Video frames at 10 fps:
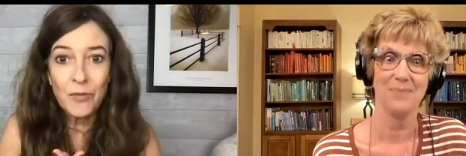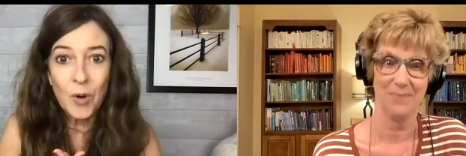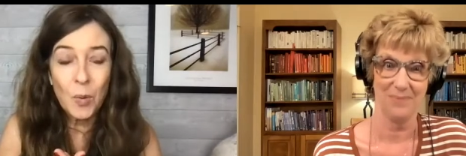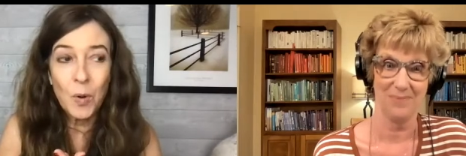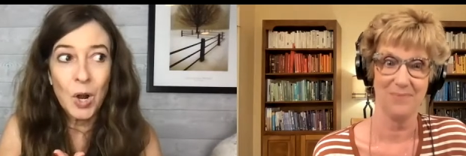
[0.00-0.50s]
Speaker 1: a way
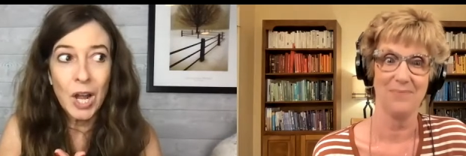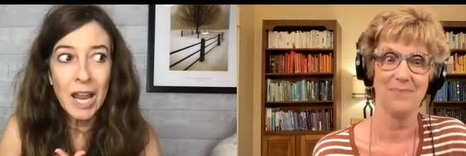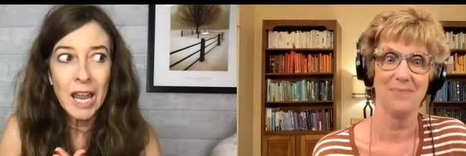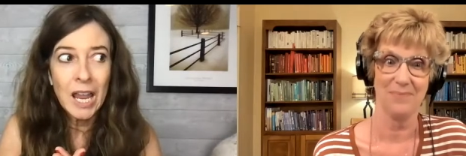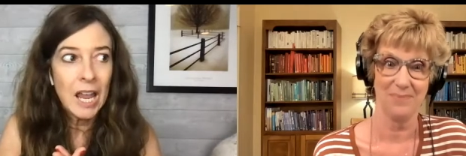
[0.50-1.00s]

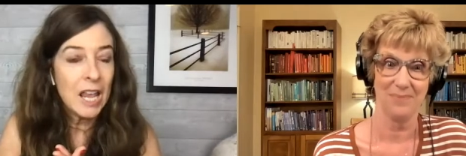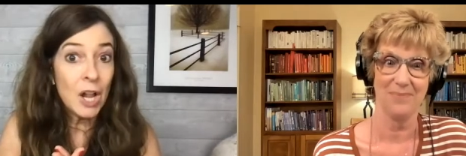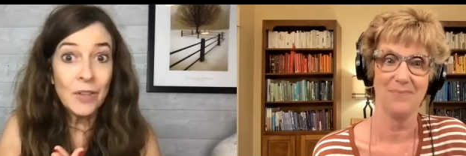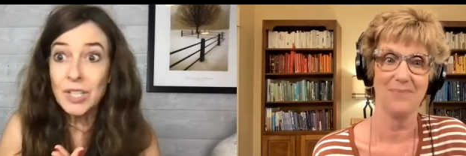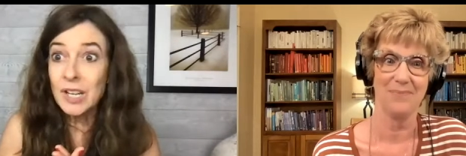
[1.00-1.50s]
forward
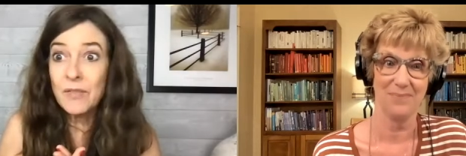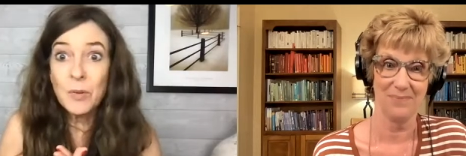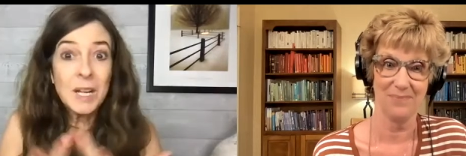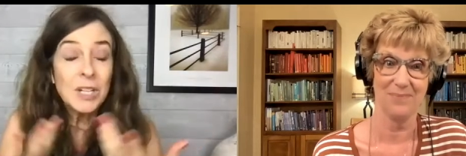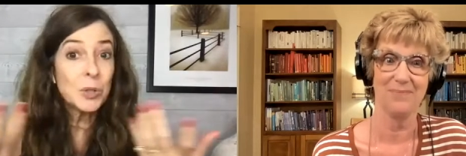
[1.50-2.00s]
and all of a sudden
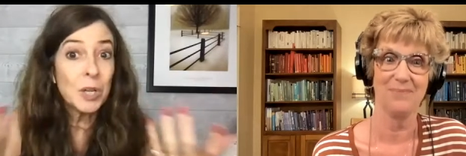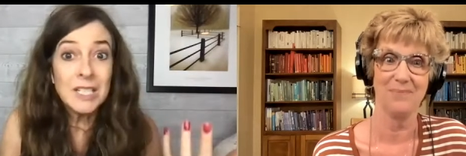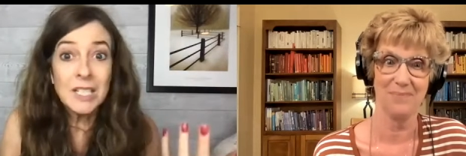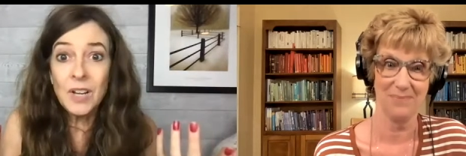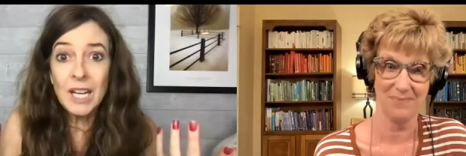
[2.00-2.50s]
everybody's
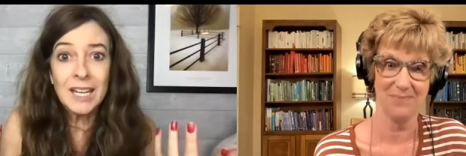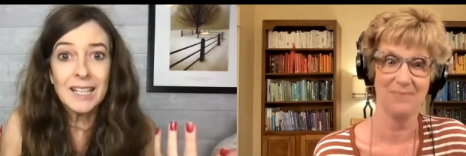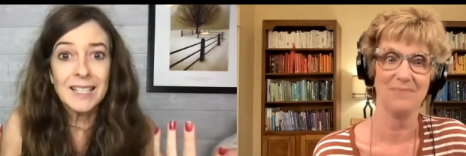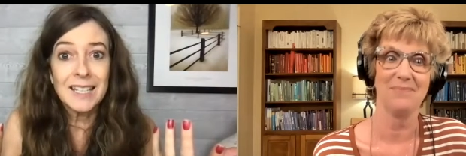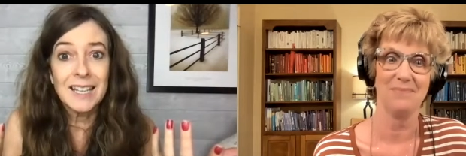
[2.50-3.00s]
creativity
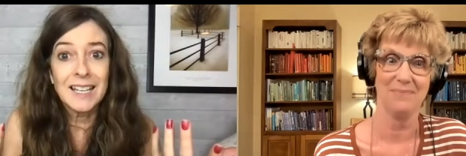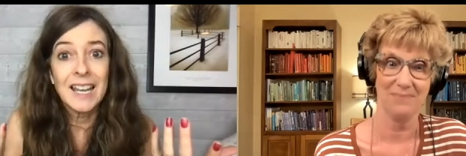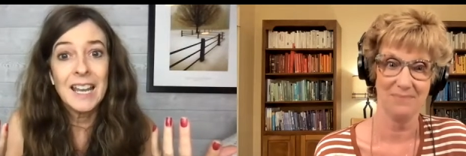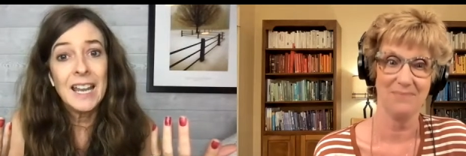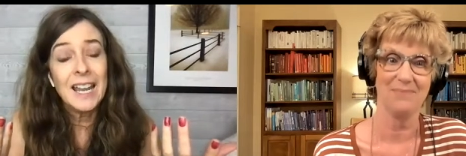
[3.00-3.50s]
kicks
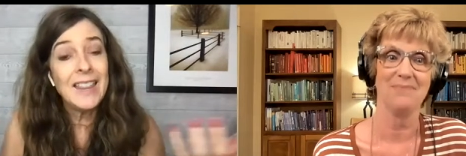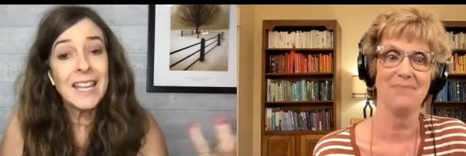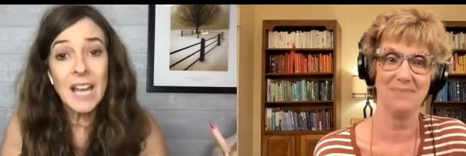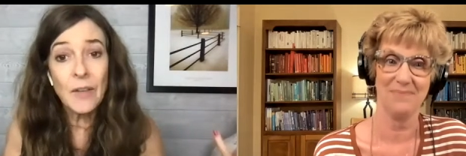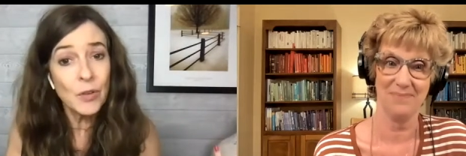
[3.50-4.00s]
in
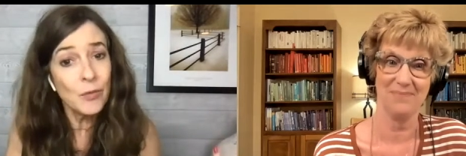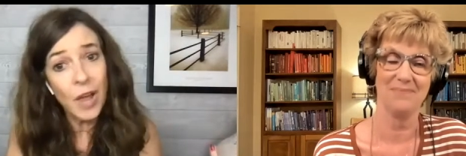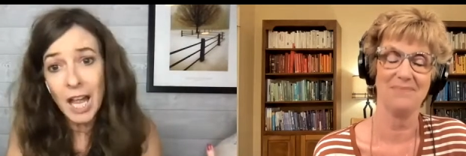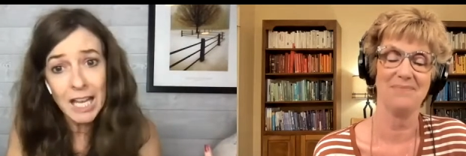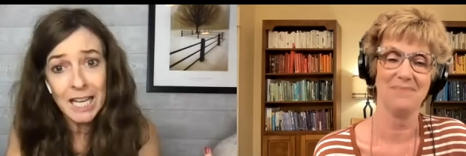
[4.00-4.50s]
and that's mm-hmm. half the
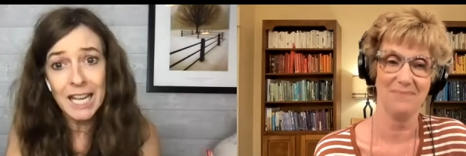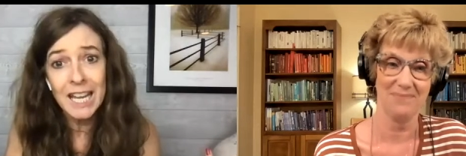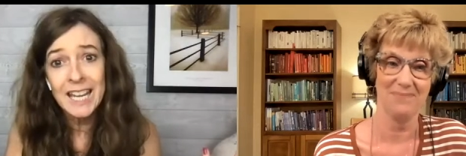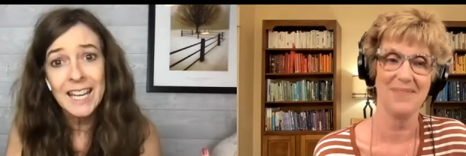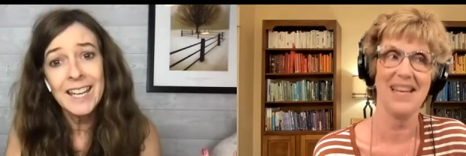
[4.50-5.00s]

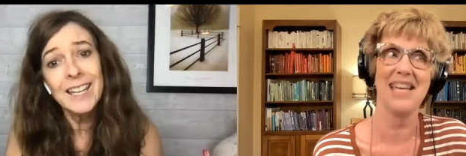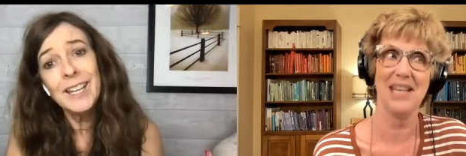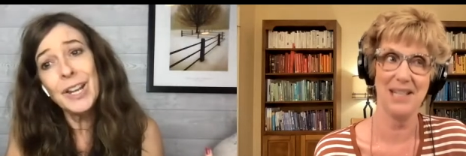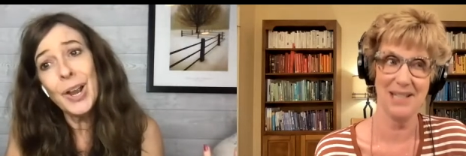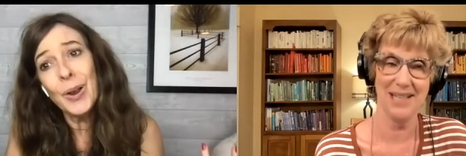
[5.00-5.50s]
fun it
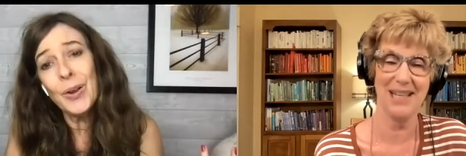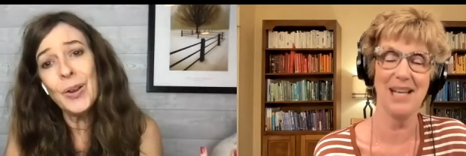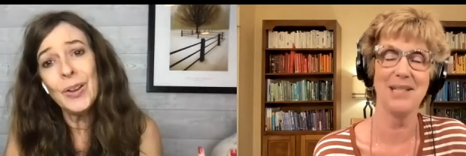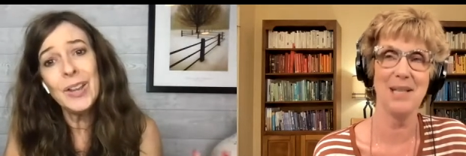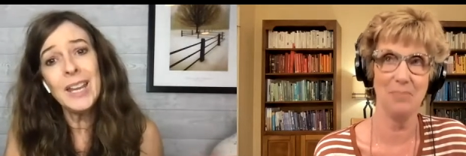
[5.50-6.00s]
is you know? it
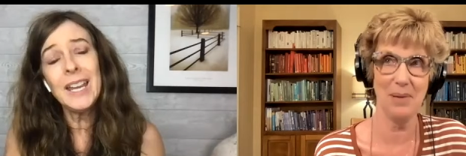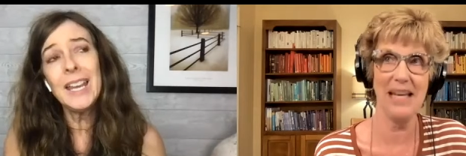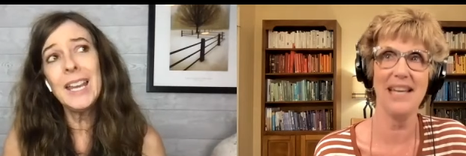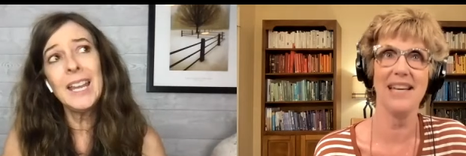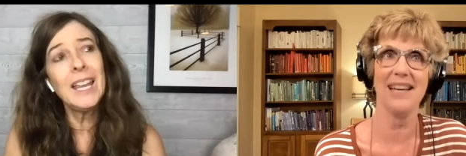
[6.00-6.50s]
ends
Speaker 2: up
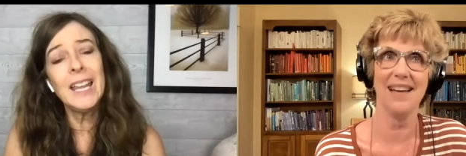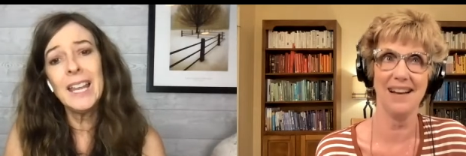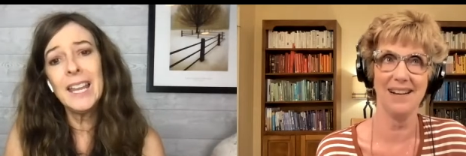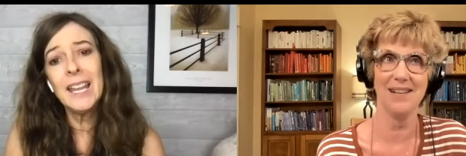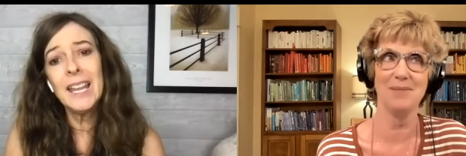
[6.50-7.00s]
being
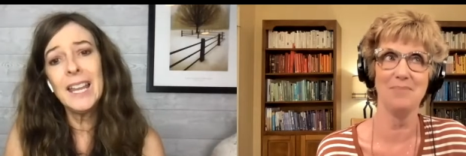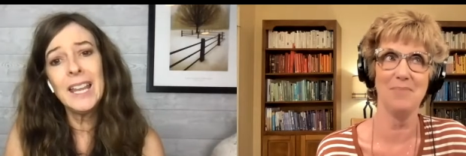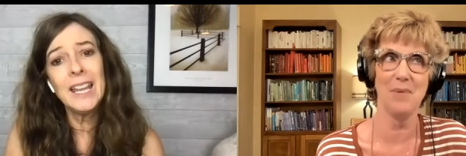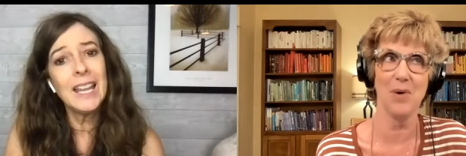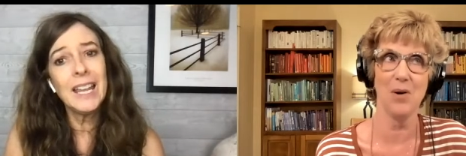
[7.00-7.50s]
um
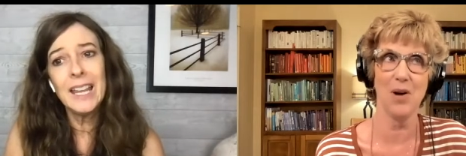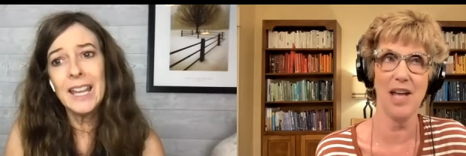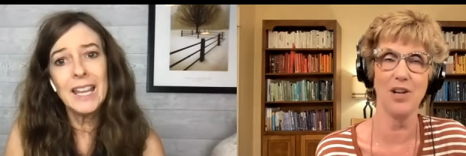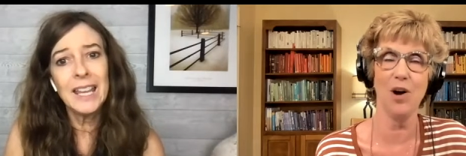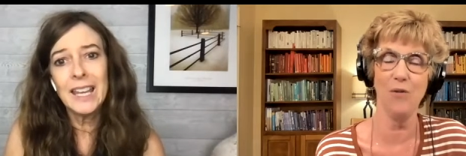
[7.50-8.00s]

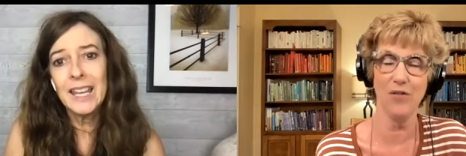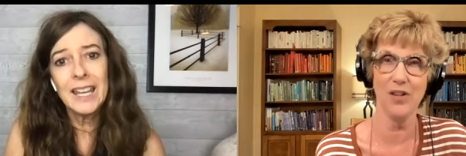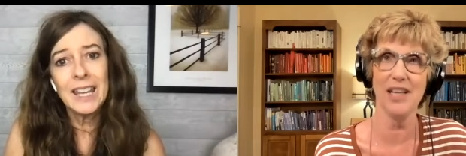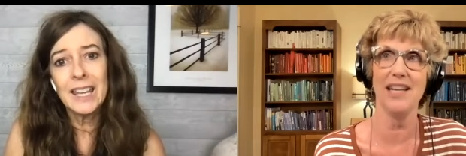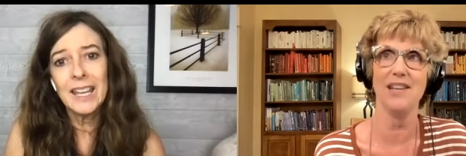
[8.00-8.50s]
and
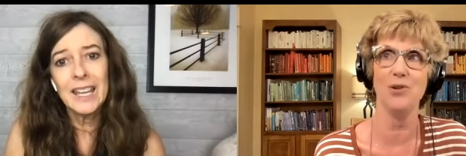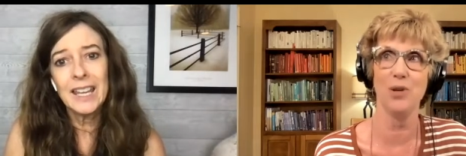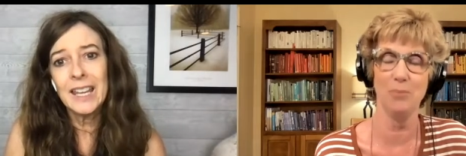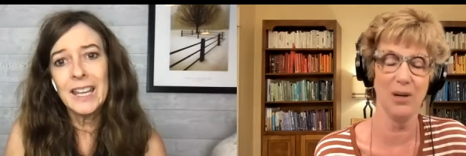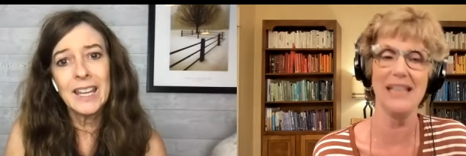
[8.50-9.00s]
hopefully you
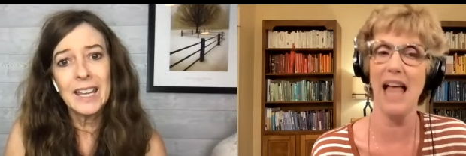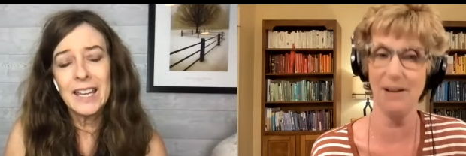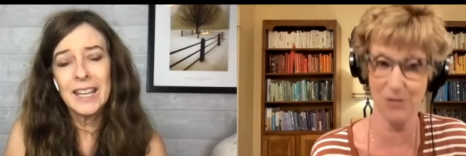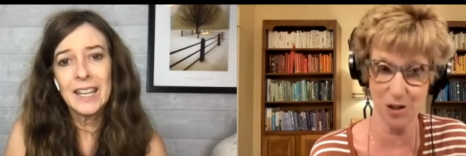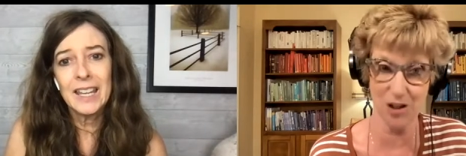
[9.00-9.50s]
can bring
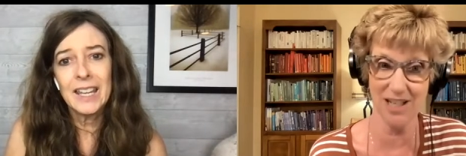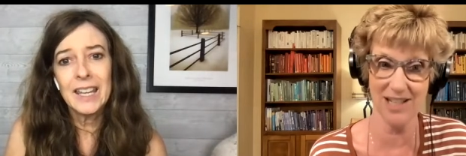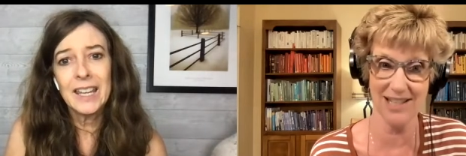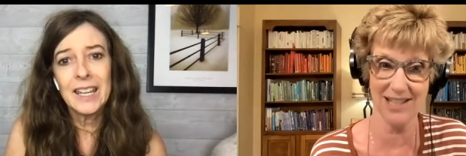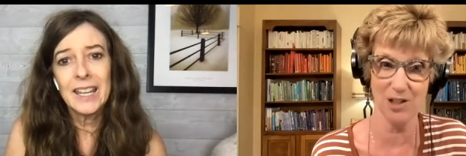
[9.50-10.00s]
laughter
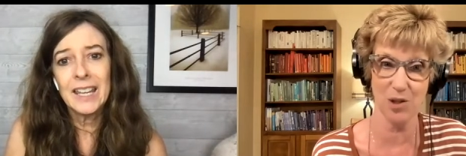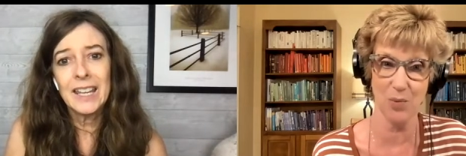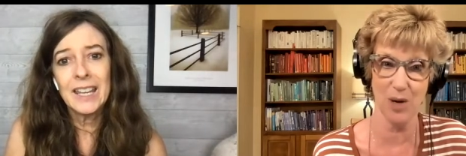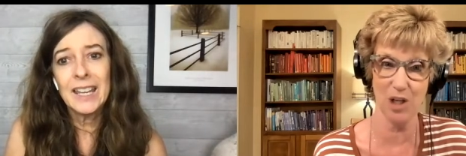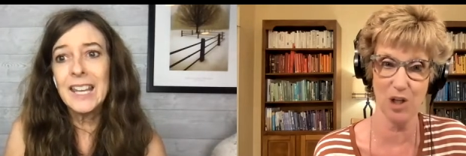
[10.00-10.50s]
into the
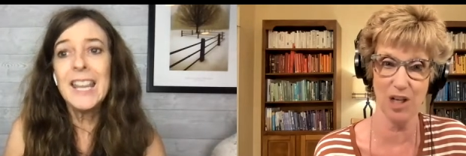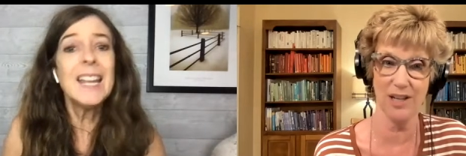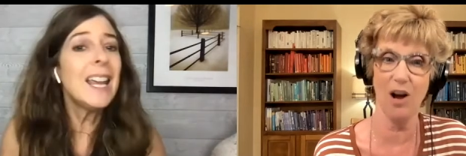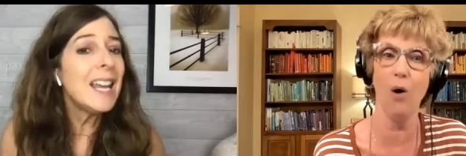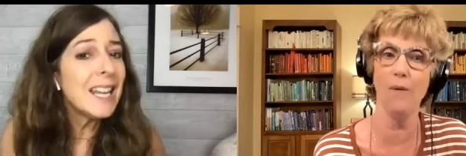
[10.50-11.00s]
situation
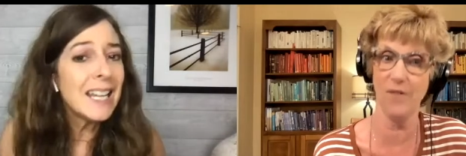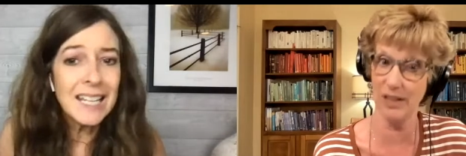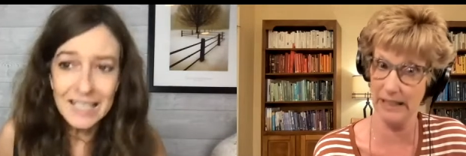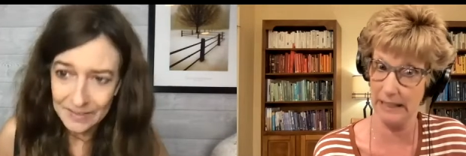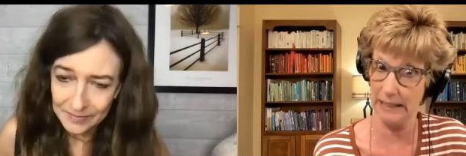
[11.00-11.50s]
and,
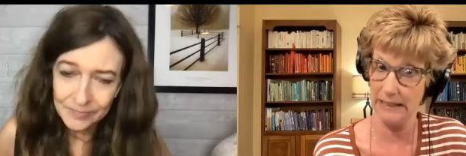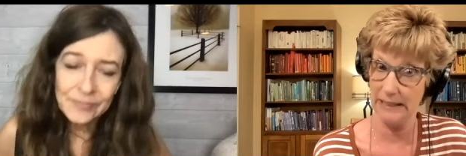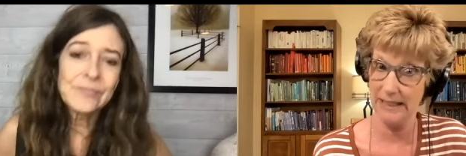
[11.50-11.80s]
hopefully